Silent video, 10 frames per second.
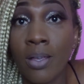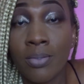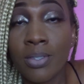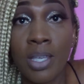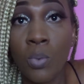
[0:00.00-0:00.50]

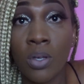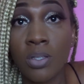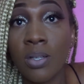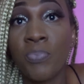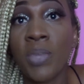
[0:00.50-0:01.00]
say
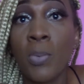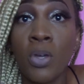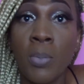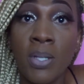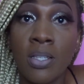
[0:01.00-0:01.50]
what, I'm
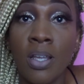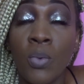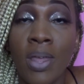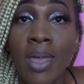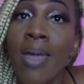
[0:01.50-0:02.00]
gonna put it
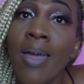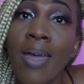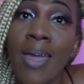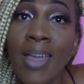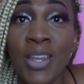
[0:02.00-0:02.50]
out there
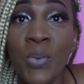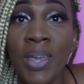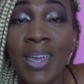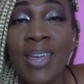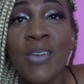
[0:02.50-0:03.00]

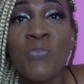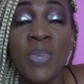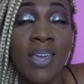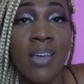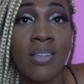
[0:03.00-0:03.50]
anyway,
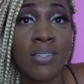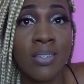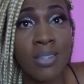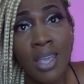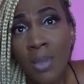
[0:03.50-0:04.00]

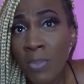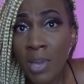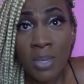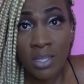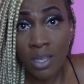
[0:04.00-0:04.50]
because there
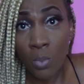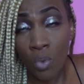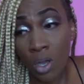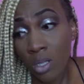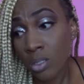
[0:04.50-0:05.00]
may be
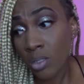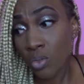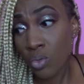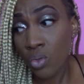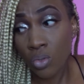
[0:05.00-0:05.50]
someone
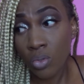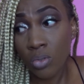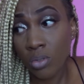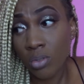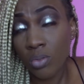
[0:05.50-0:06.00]

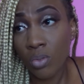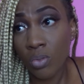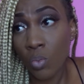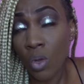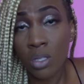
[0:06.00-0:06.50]
who
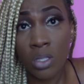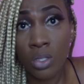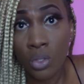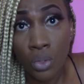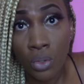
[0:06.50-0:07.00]
wants
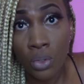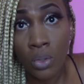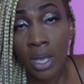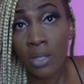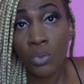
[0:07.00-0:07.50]
to
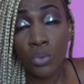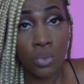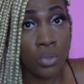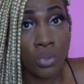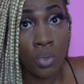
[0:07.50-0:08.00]
know and who
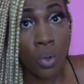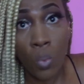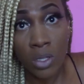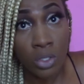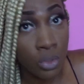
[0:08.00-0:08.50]
don't know
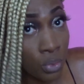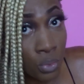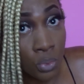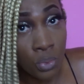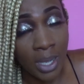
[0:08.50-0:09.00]
what to
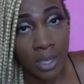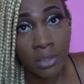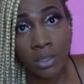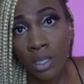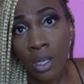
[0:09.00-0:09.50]
do,
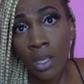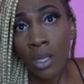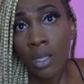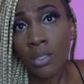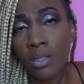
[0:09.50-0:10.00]
and
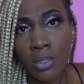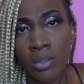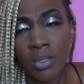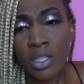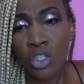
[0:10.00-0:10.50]
you
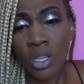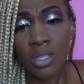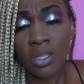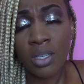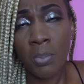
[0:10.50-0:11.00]
know, it's
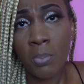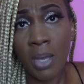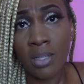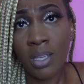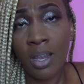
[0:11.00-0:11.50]
just keeping
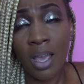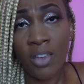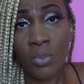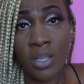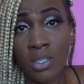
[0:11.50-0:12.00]
back their
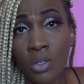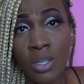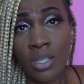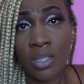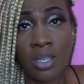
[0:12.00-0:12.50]
life, because you know,
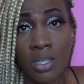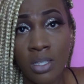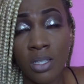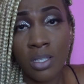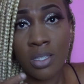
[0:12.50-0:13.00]
little
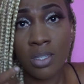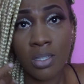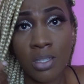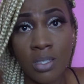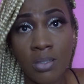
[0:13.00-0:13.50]
things does